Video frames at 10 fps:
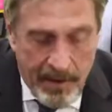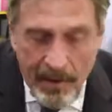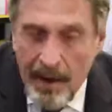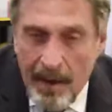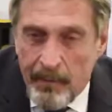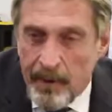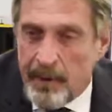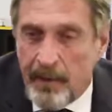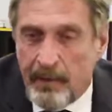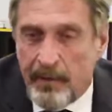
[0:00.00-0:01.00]
So,
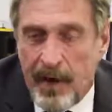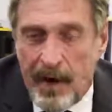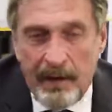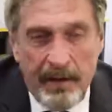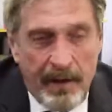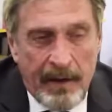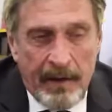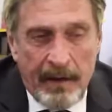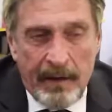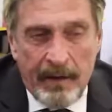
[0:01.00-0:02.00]
but you can find
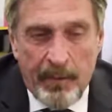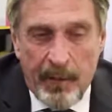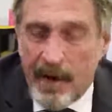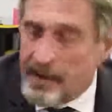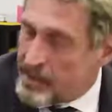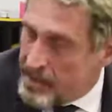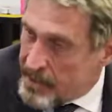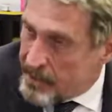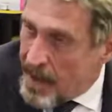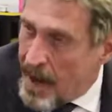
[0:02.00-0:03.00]
the
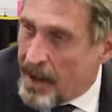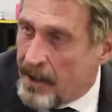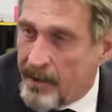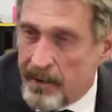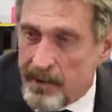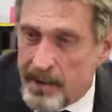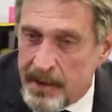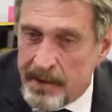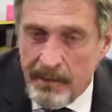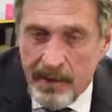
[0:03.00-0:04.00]
presence of a hacker in your
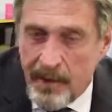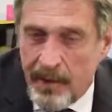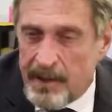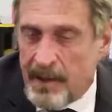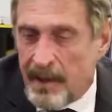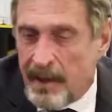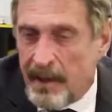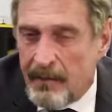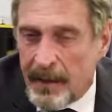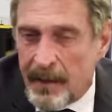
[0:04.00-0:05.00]
system so easily.
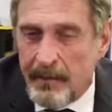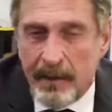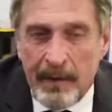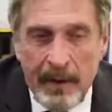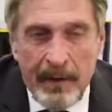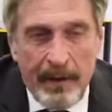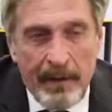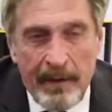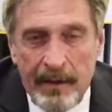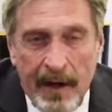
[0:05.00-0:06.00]
And
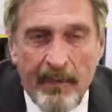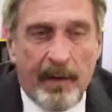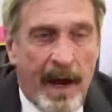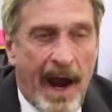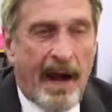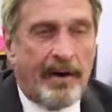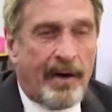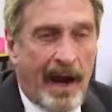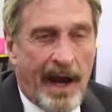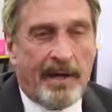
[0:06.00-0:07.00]
every
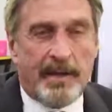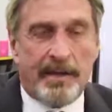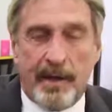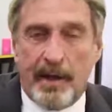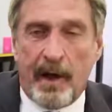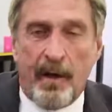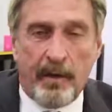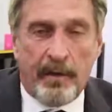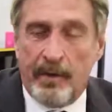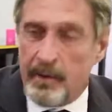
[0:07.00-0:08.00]
hacker has to
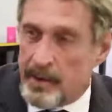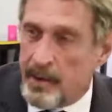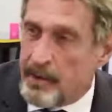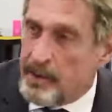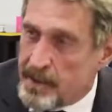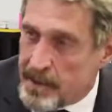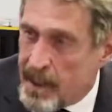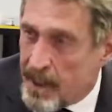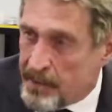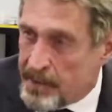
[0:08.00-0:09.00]
go through certain
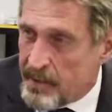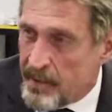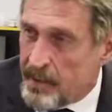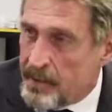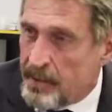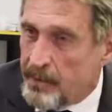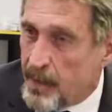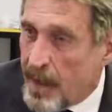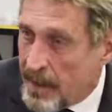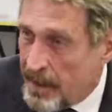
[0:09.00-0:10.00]
steps in order to
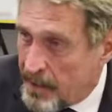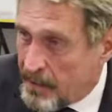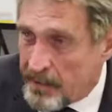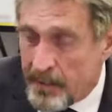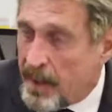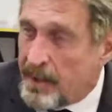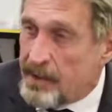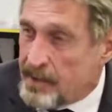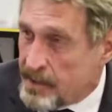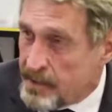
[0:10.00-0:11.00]
break into
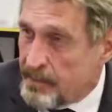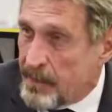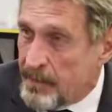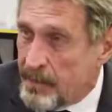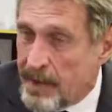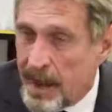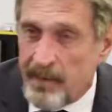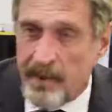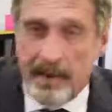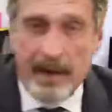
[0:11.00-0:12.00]
any system and do
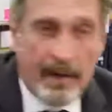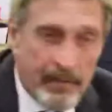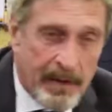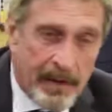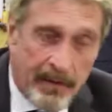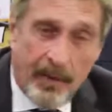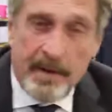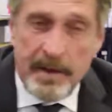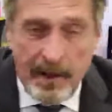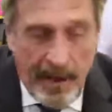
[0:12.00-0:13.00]
damage. The
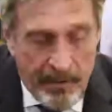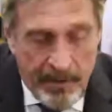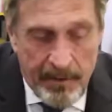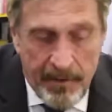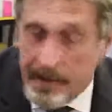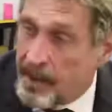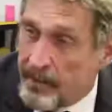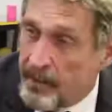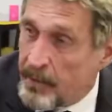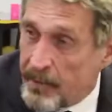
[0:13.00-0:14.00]
first thing they have to do is
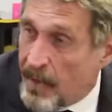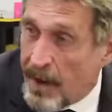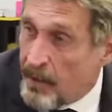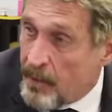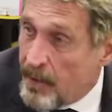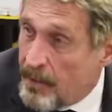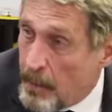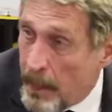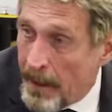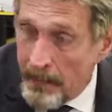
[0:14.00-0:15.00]
get through the
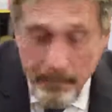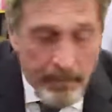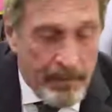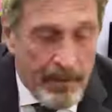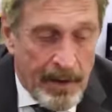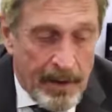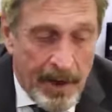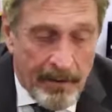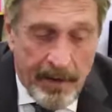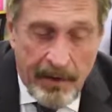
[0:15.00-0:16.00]
firewall.
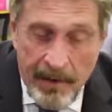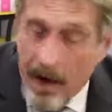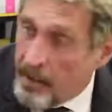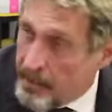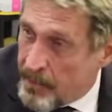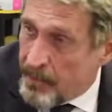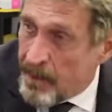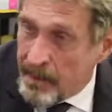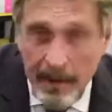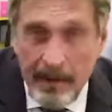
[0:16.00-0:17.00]
after they've gotten
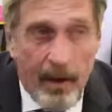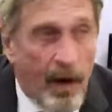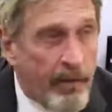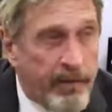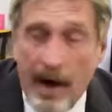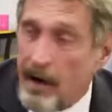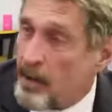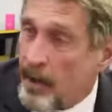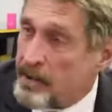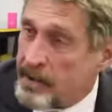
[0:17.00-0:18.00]
through, and all
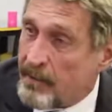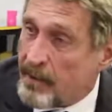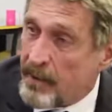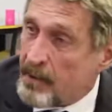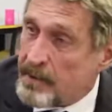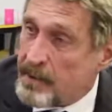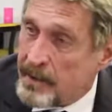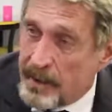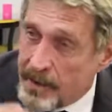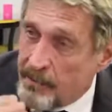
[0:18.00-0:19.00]
firewalls have holes.
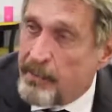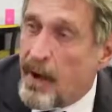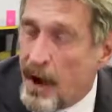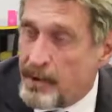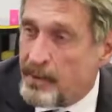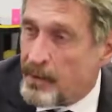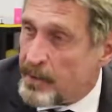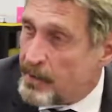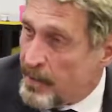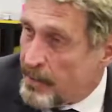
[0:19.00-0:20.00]
It's
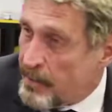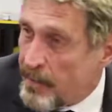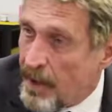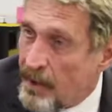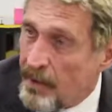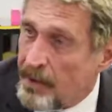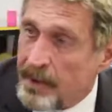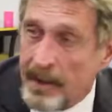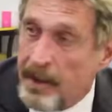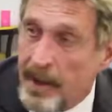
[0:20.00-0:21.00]
impossible to build a firewall
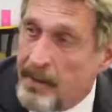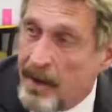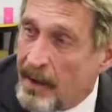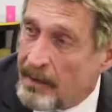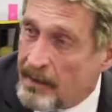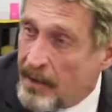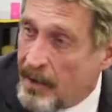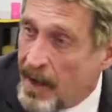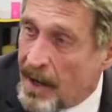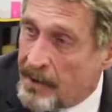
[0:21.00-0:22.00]
that can keep out
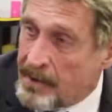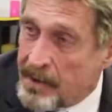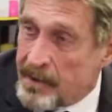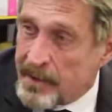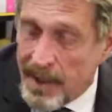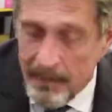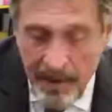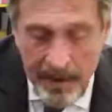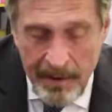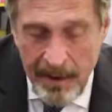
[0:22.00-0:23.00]
all hackers. It just can't
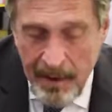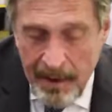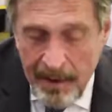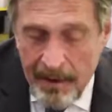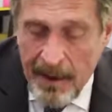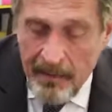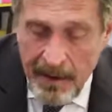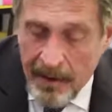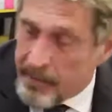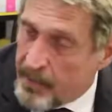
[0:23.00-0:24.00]
be done. They have
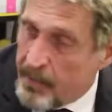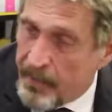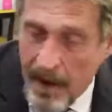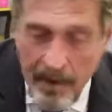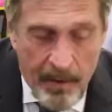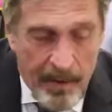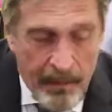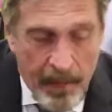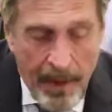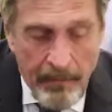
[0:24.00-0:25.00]
to get through the
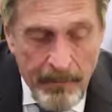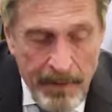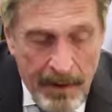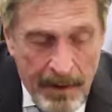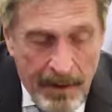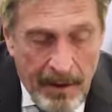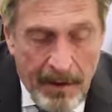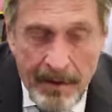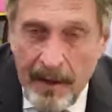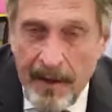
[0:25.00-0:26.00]
firewall,
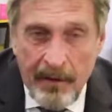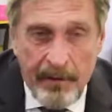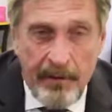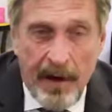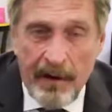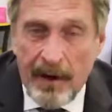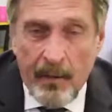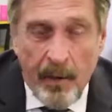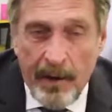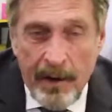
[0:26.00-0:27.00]
and they have to find
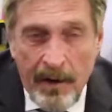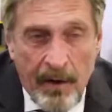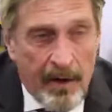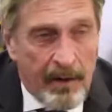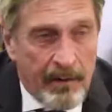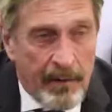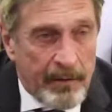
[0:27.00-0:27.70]
out where they are.